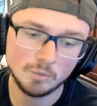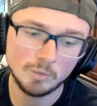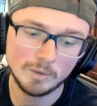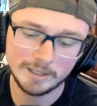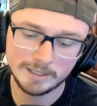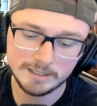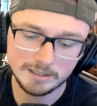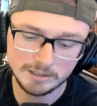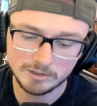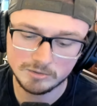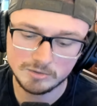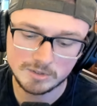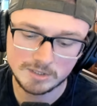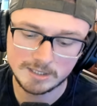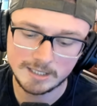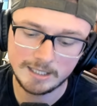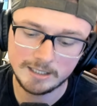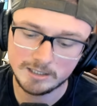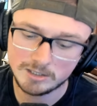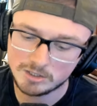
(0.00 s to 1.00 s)
when you
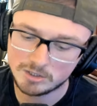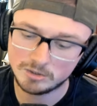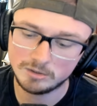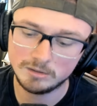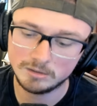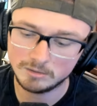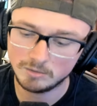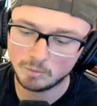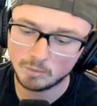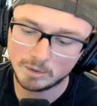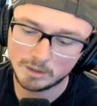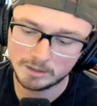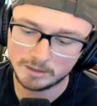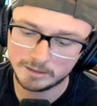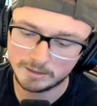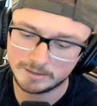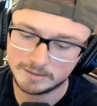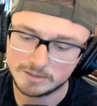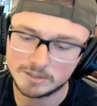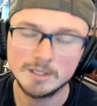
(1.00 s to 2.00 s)
say certain
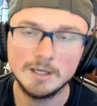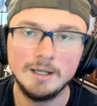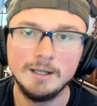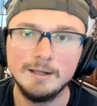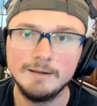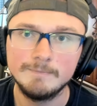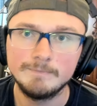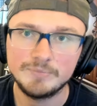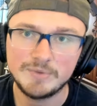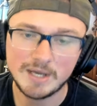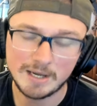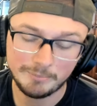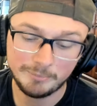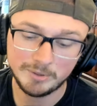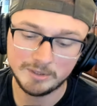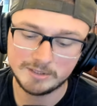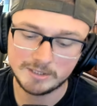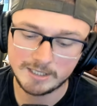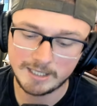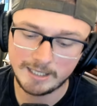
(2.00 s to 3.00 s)
words that
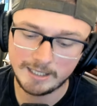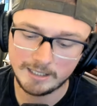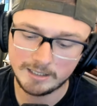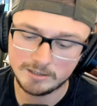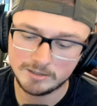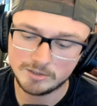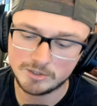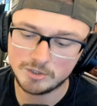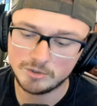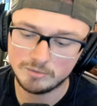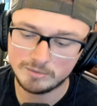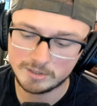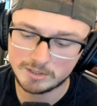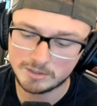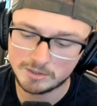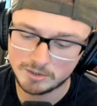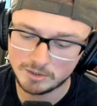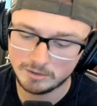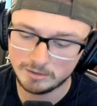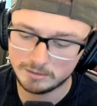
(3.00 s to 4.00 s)
pertain to a
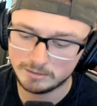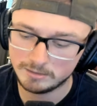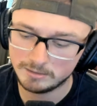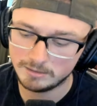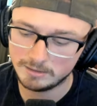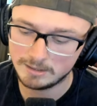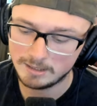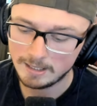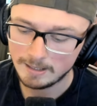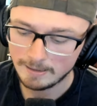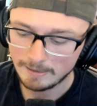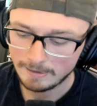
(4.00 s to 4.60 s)
certain